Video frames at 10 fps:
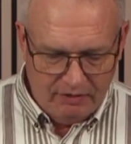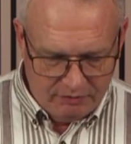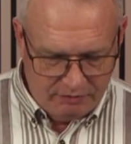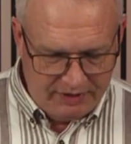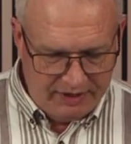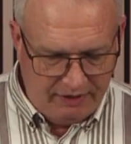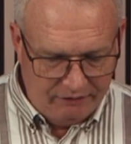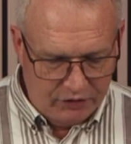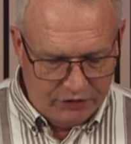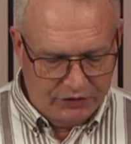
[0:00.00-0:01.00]
we read in
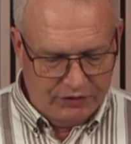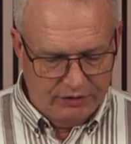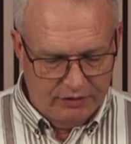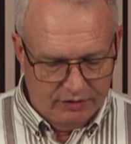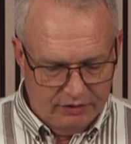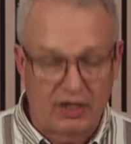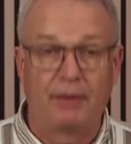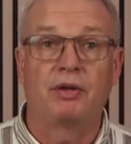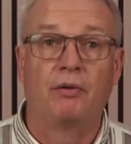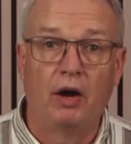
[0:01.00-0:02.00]
verse
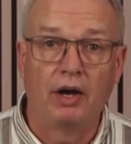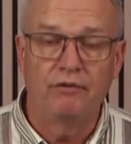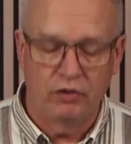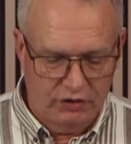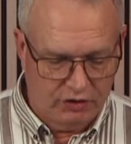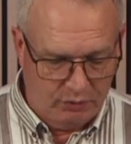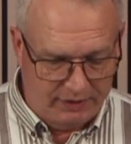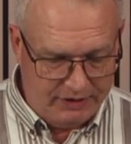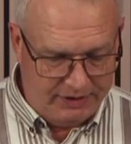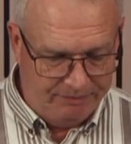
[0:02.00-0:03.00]
chapter one, verse
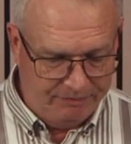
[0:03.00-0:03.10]
twenty,